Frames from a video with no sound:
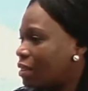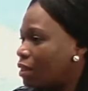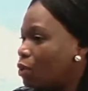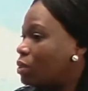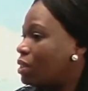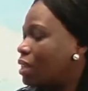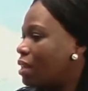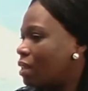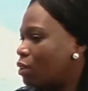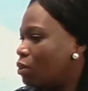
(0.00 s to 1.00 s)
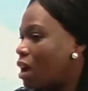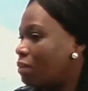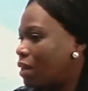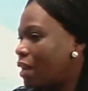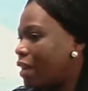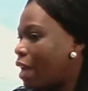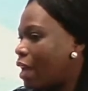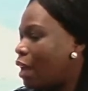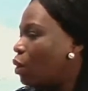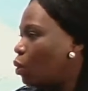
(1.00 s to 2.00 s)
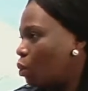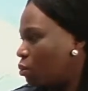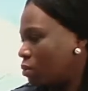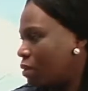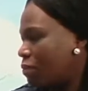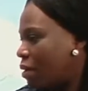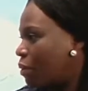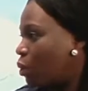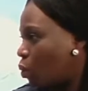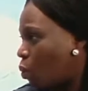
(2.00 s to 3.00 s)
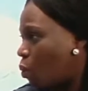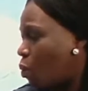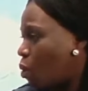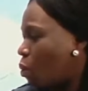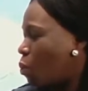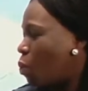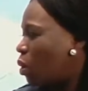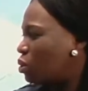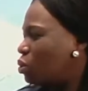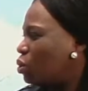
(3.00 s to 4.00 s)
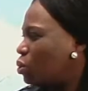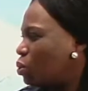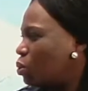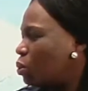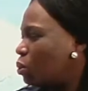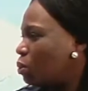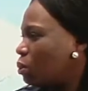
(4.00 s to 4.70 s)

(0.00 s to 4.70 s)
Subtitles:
you see you have like a very low, what do you do?